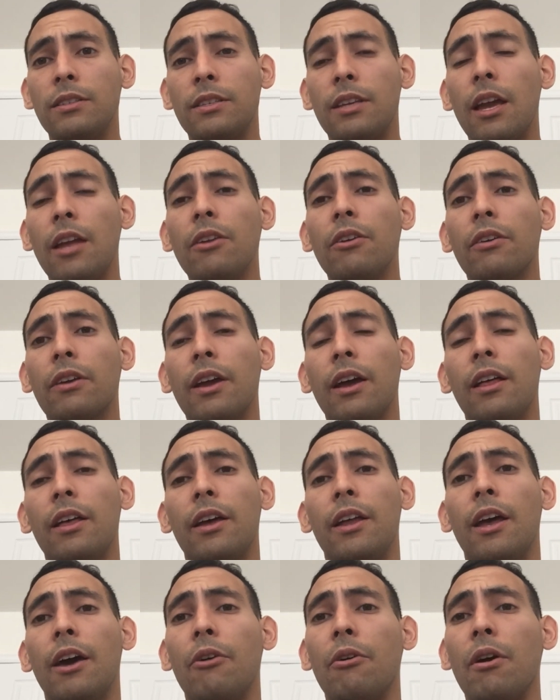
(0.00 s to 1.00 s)
Daniel
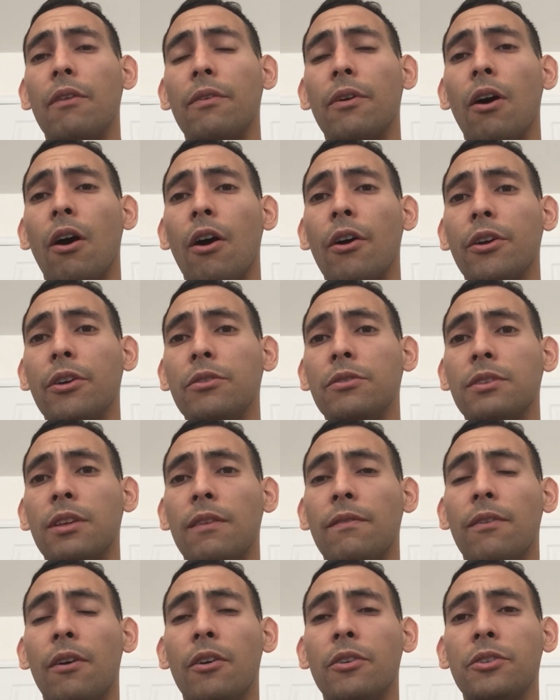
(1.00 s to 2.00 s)
Callahan, however, argues
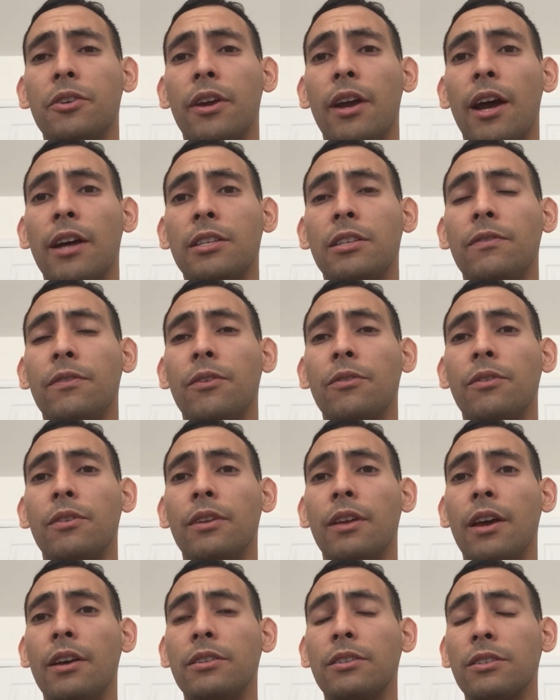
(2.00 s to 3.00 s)
that voluntary active
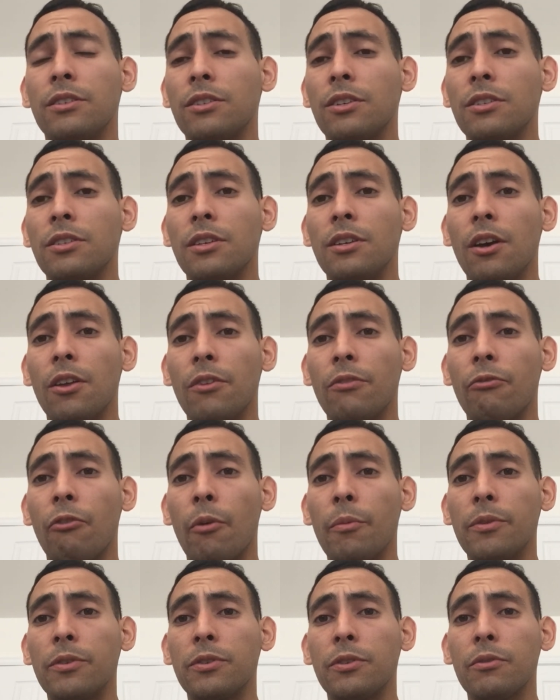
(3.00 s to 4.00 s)
euthanasia is just another
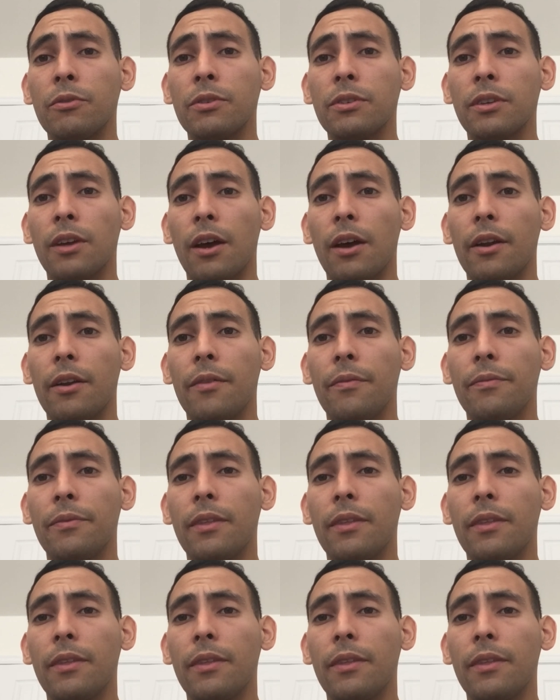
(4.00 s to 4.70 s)
form of suicide.